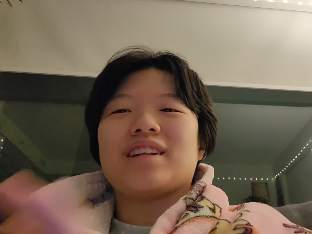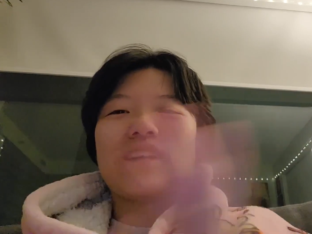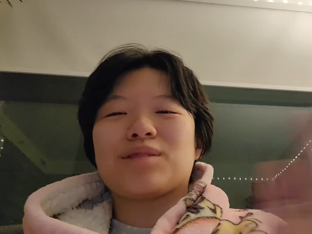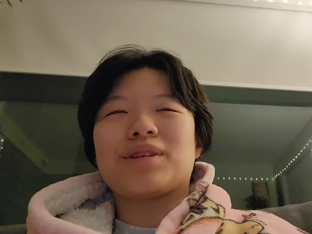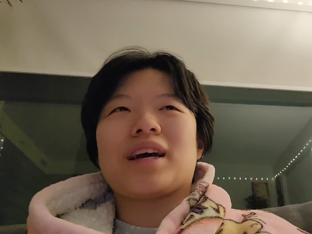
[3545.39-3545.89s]

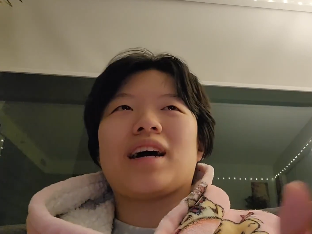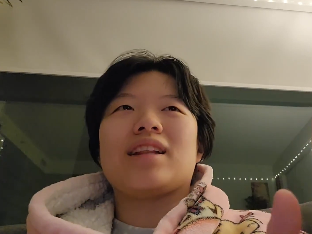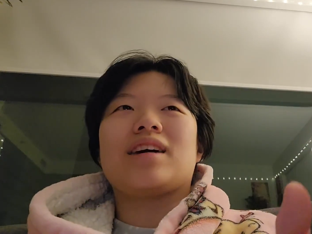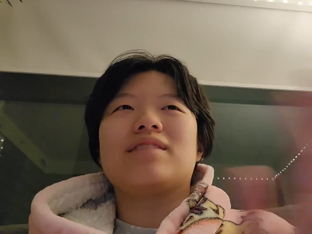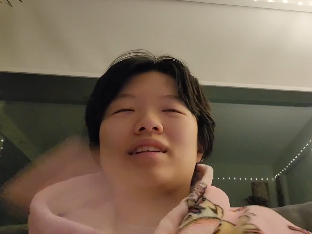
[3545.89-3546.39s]
that's what I had
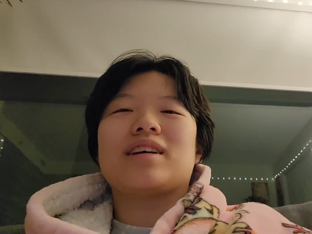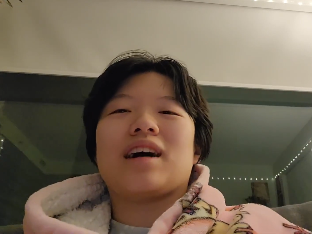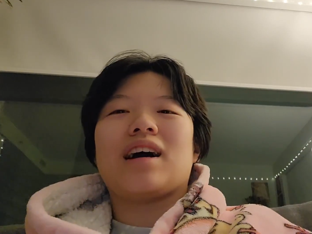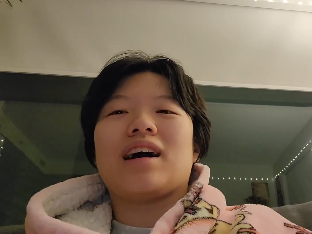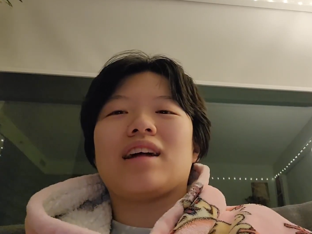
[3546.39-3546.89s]
left, and then
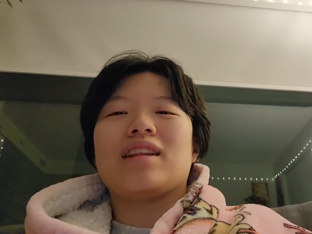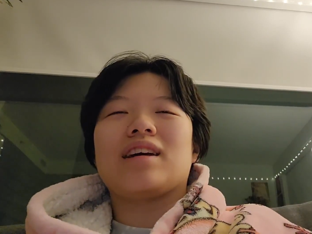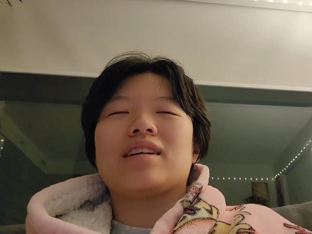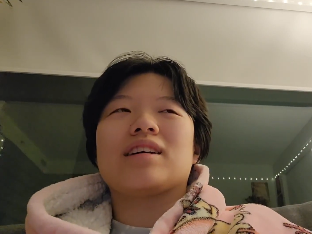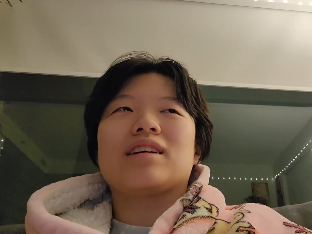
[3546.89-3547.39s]
I had
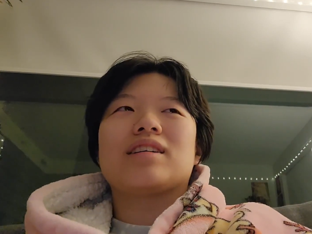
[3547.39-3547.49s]
like